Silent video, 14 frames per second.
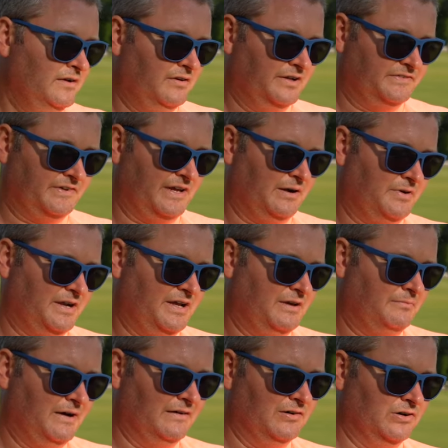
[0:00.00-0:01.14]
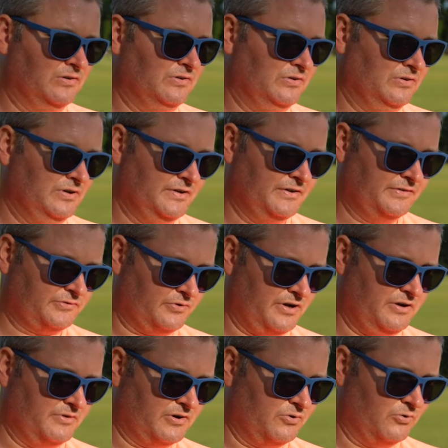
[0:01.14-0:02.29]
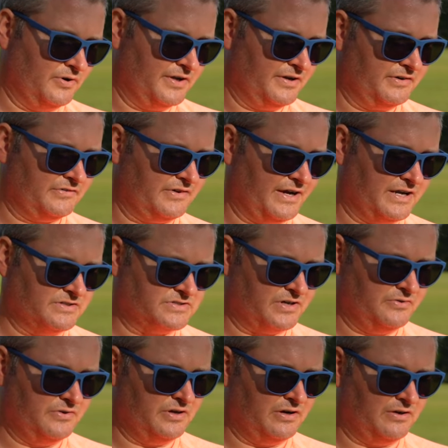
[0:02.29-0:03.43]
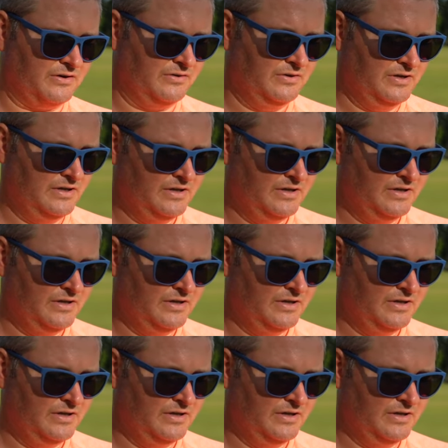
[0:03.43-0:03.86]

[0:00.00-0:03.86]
let's see, I'm going to hit my little screen record here so I can show y'all